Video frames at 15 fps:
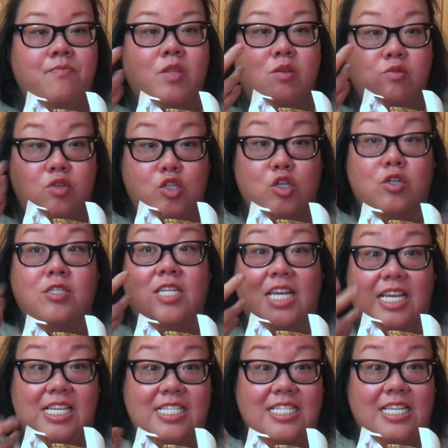you start
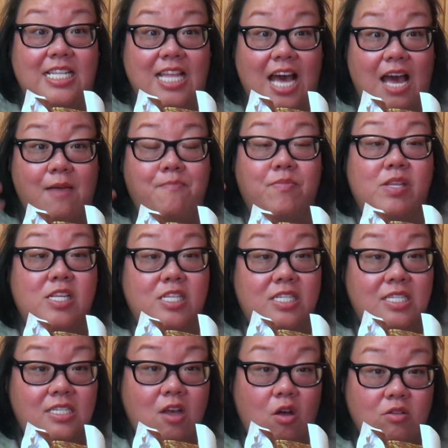tasting that
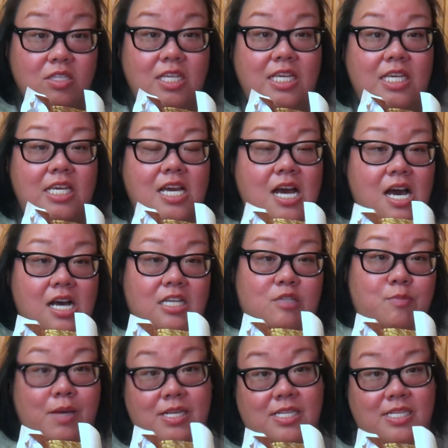salty,
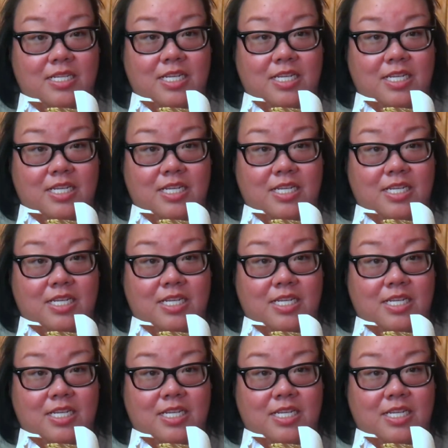spicy